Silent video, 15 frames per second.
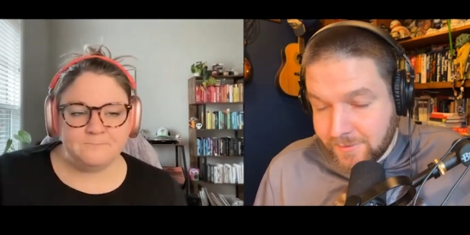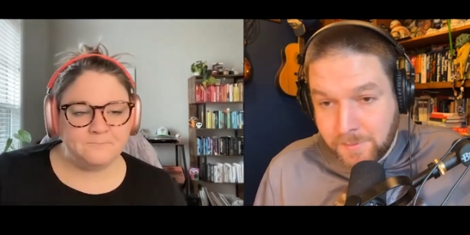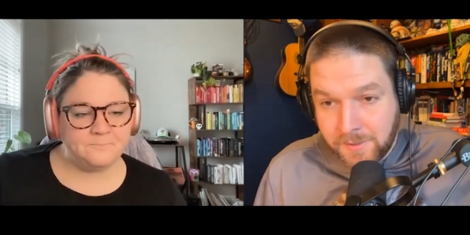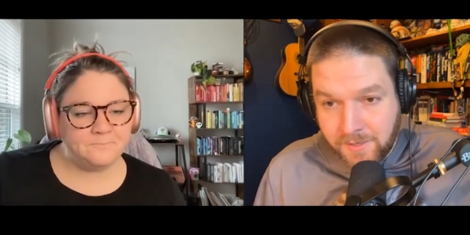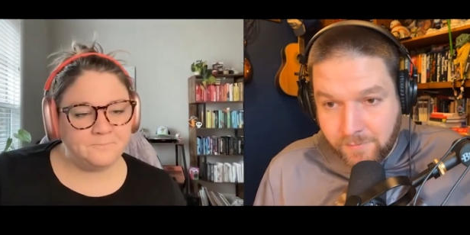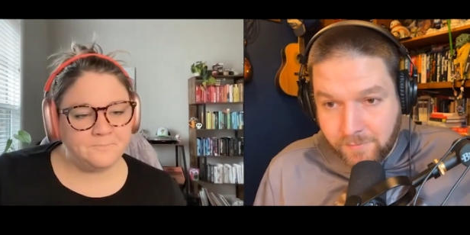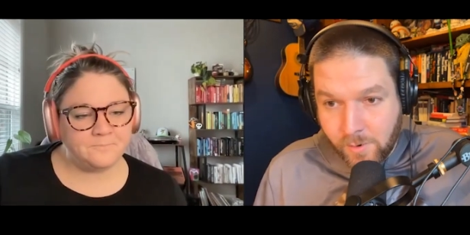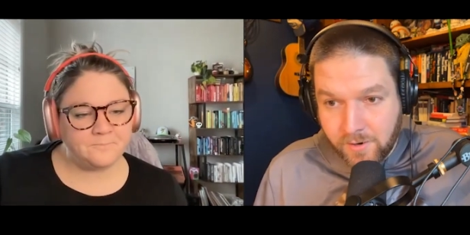
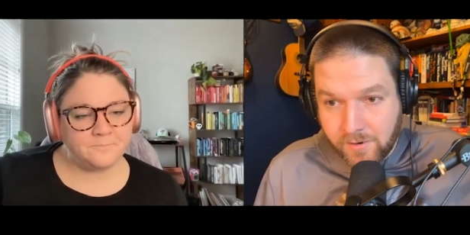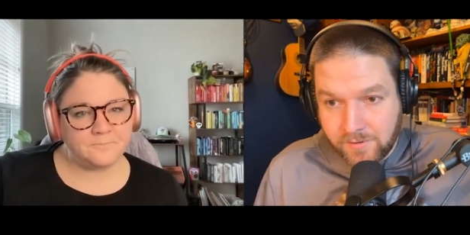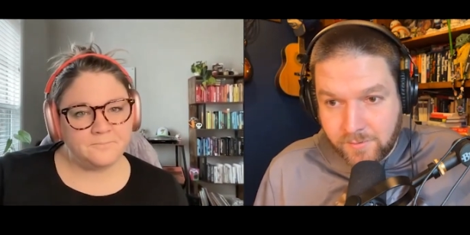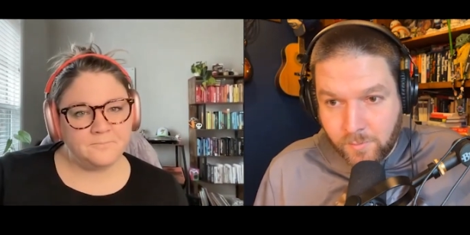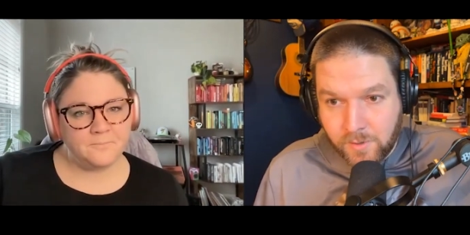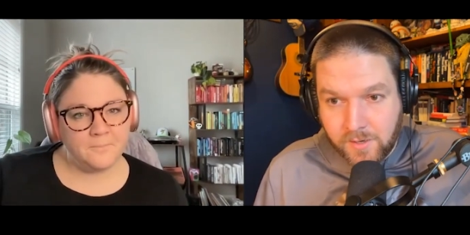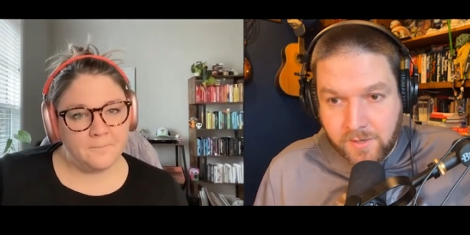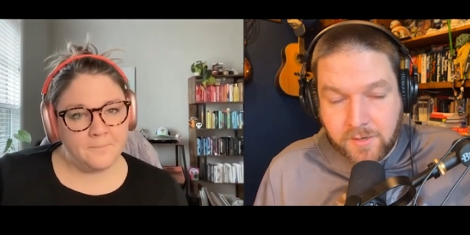Speaker 1: Speaking of water
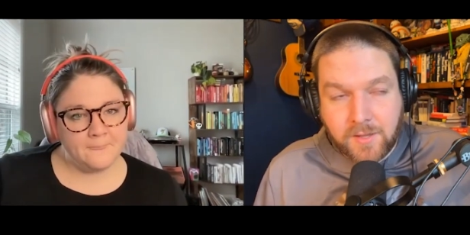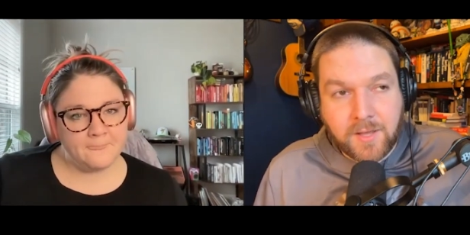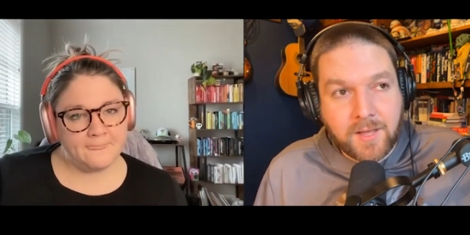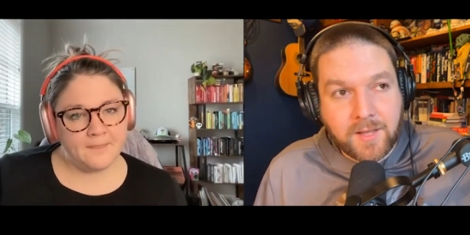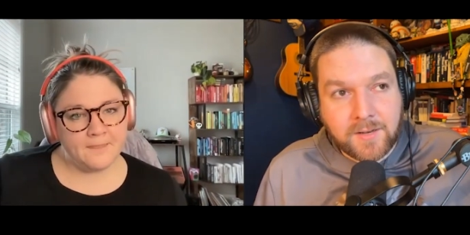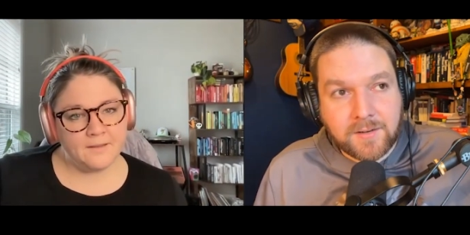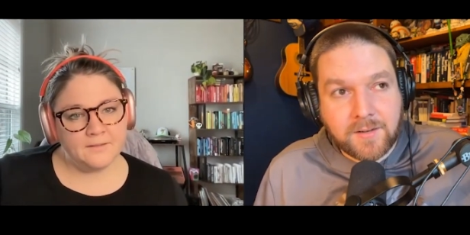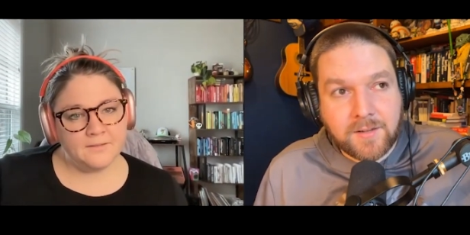into wine,
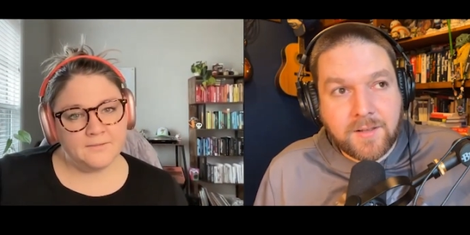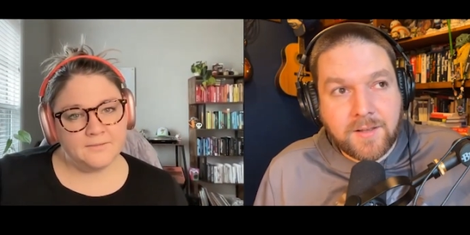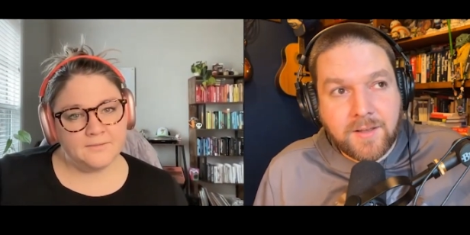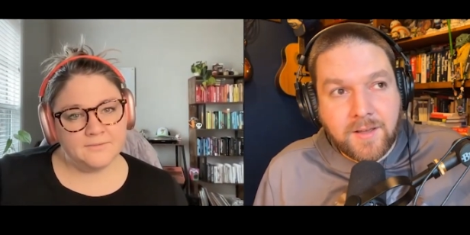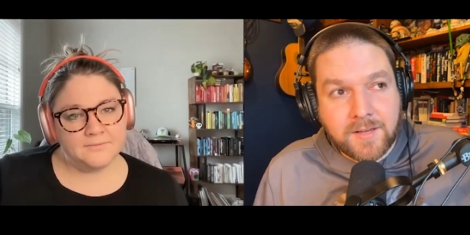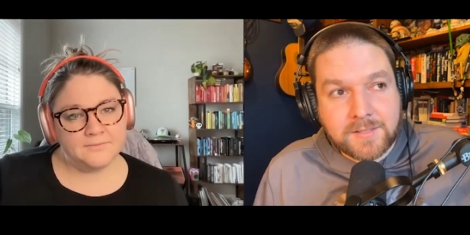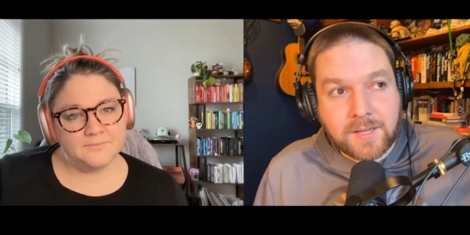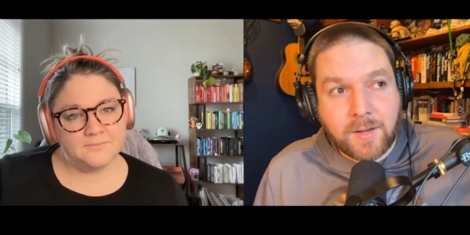and
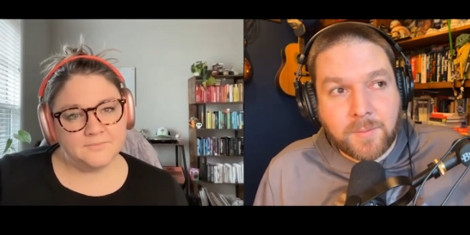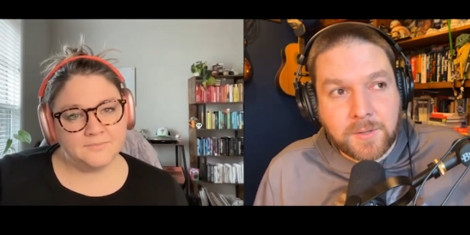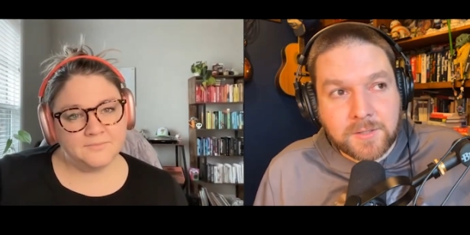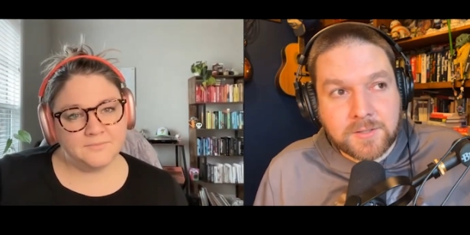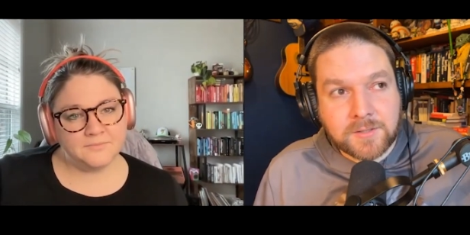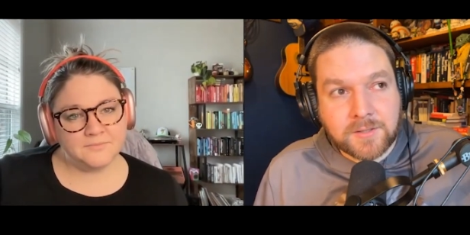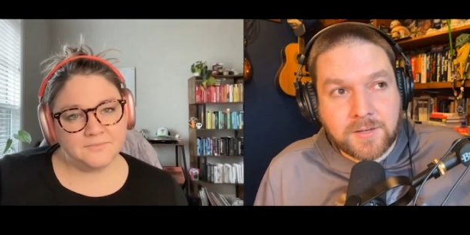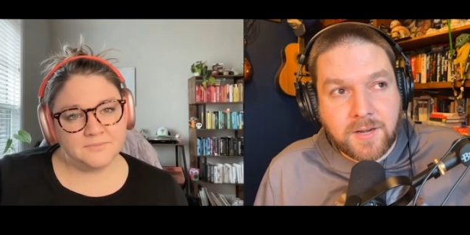saw a
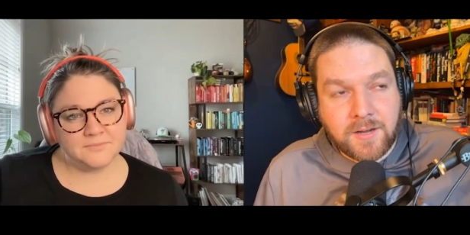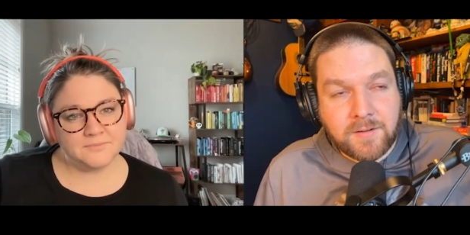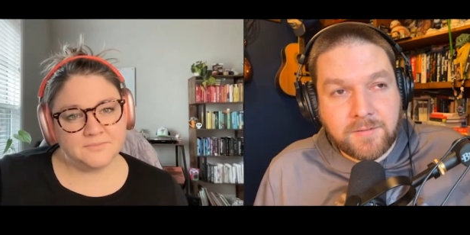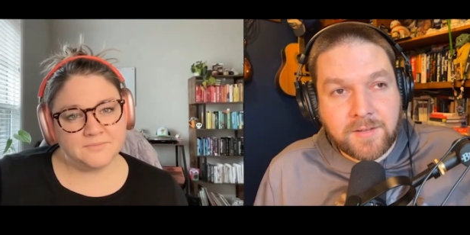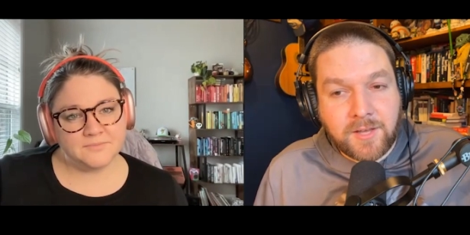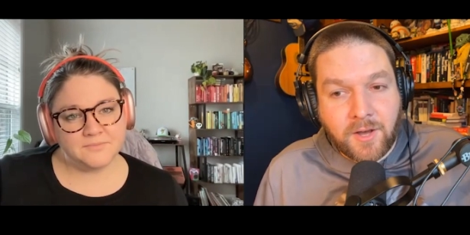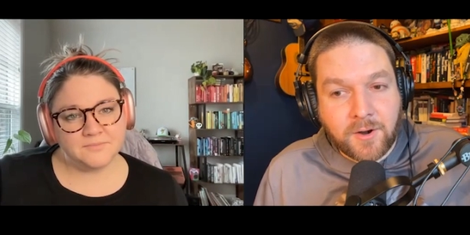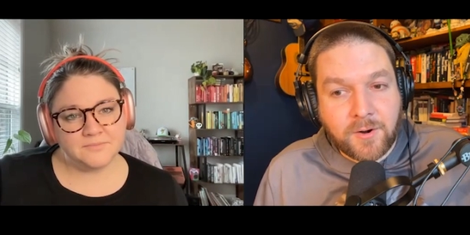picture
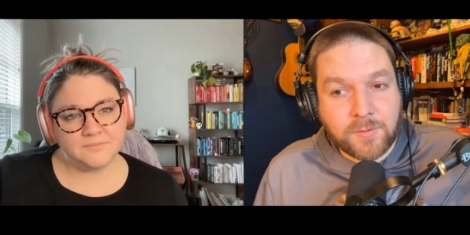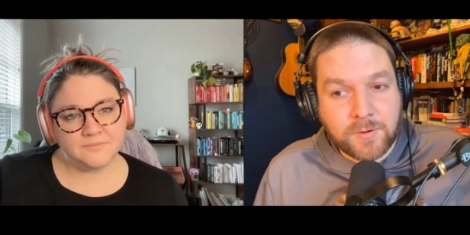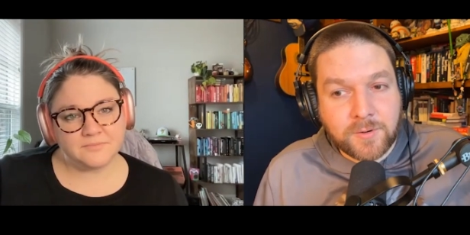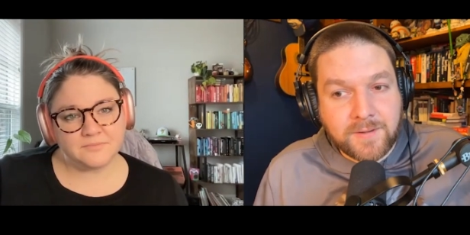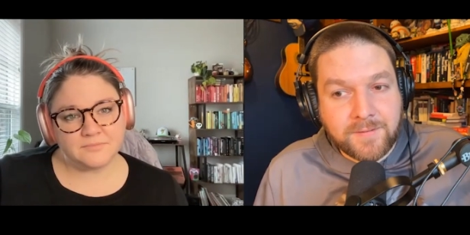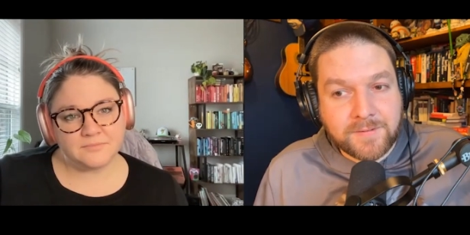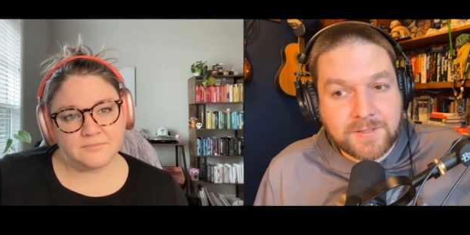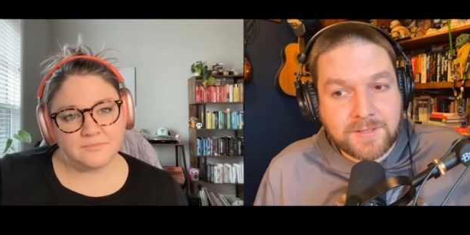of Keanu
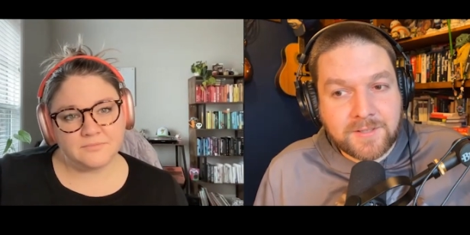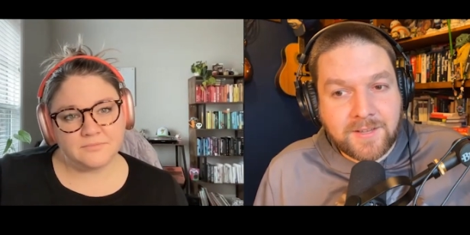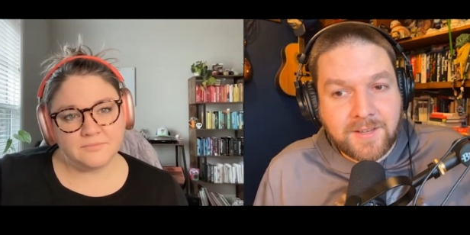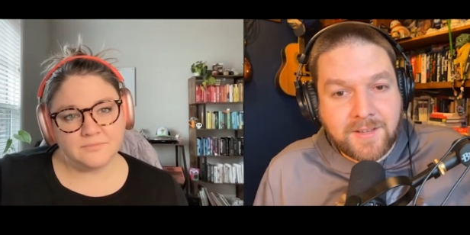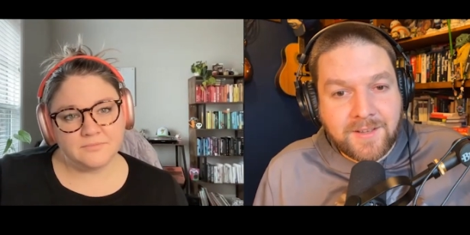Reeves